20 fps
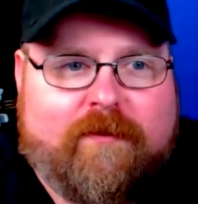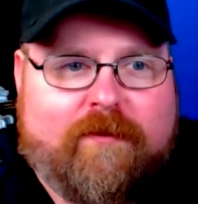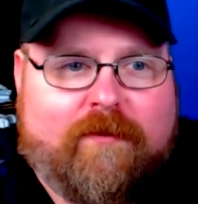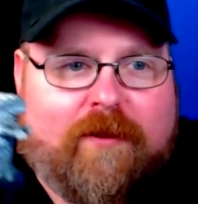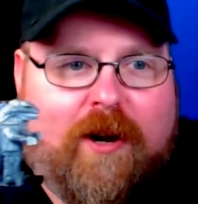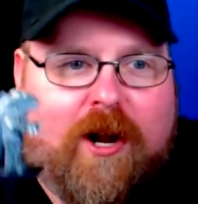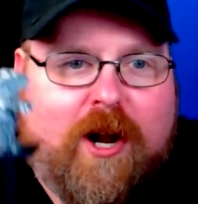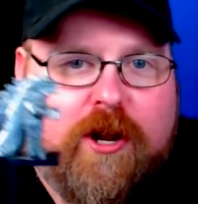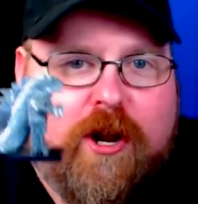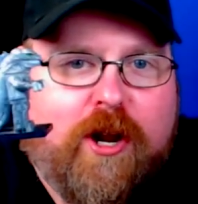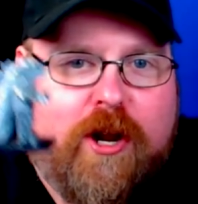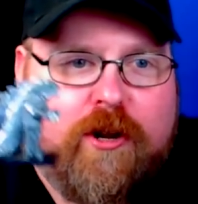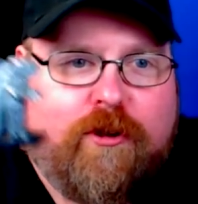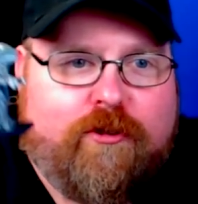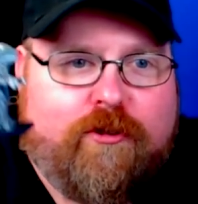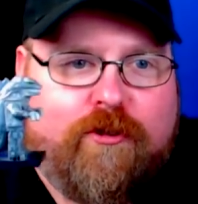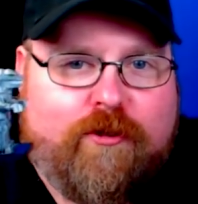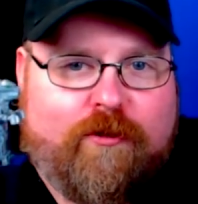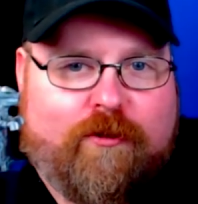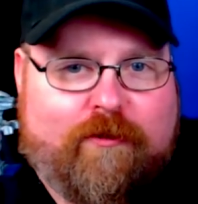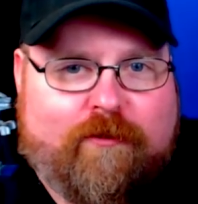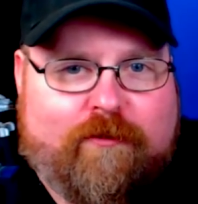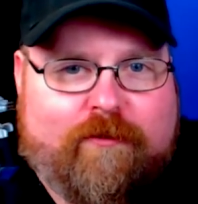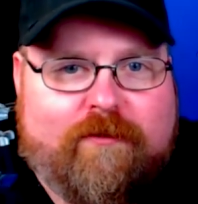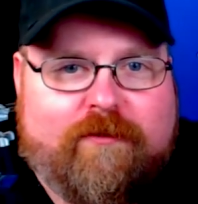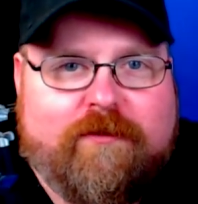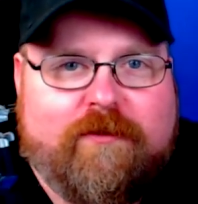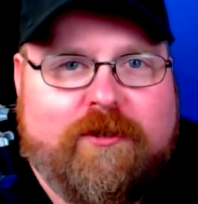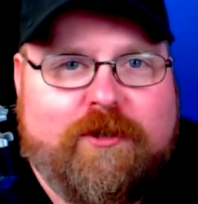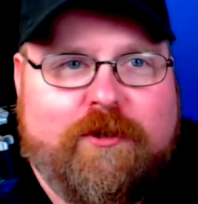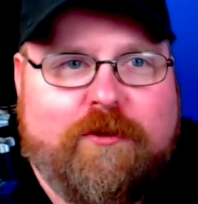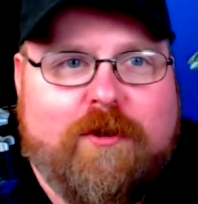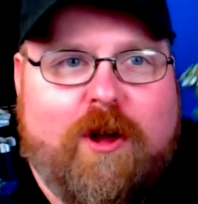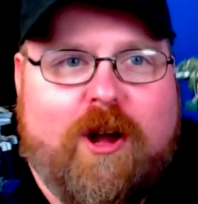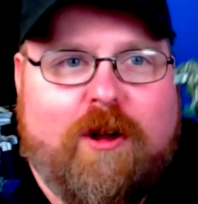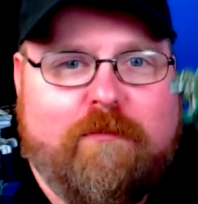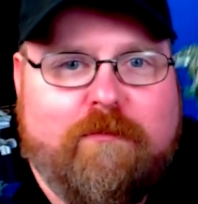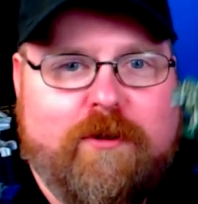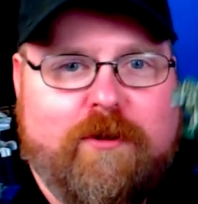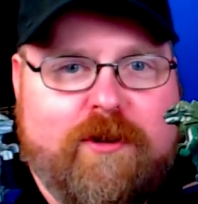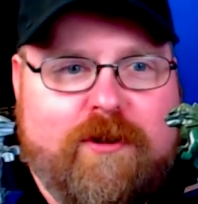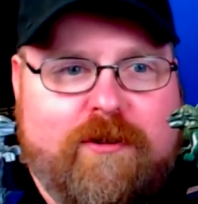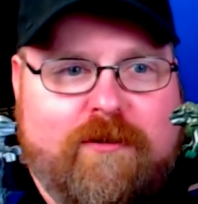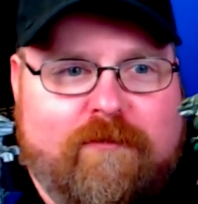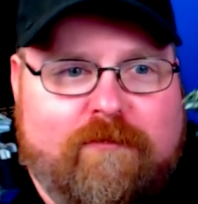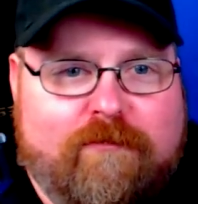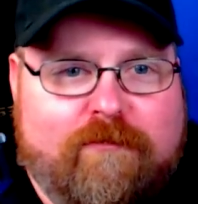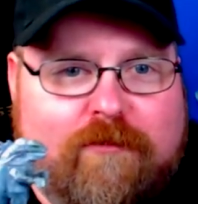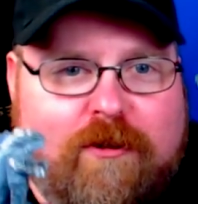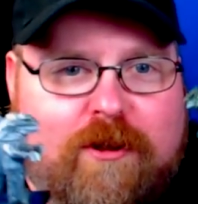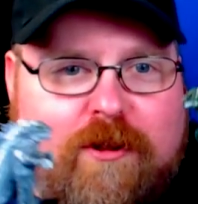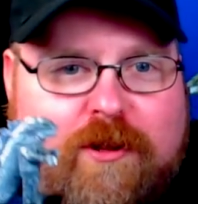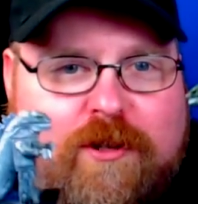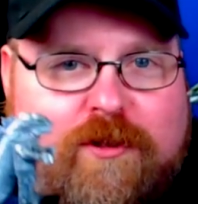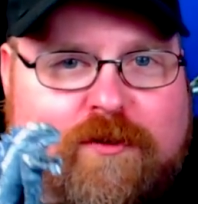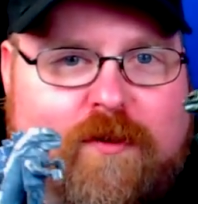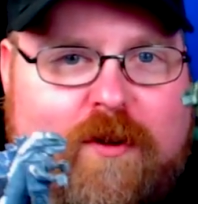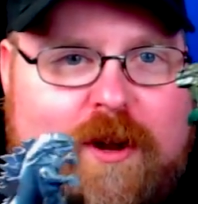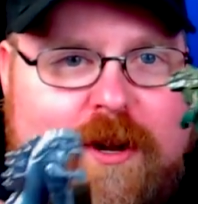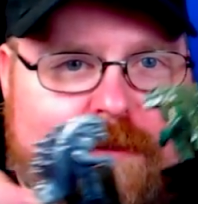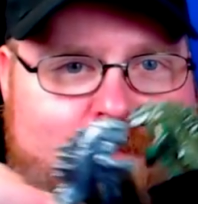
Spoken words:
I hate you. You're not me. Well, let's fight.